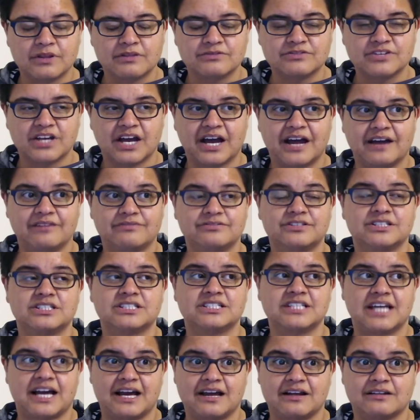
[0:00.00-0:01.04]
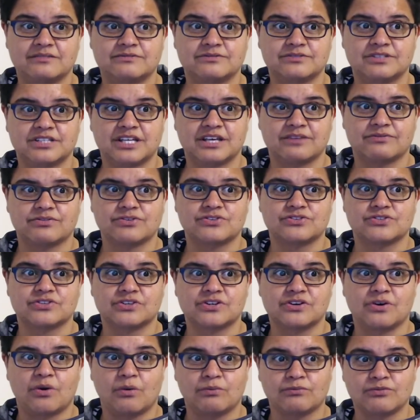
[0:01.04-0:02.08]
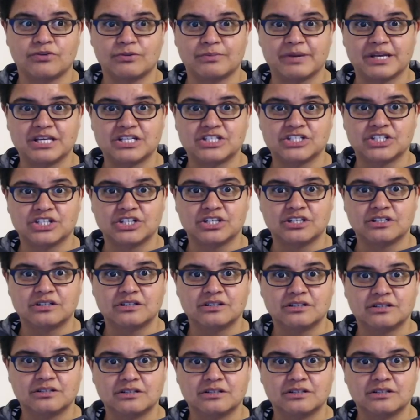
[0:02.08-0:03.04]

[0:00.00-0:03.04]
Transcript: To have the dad give us the confirmation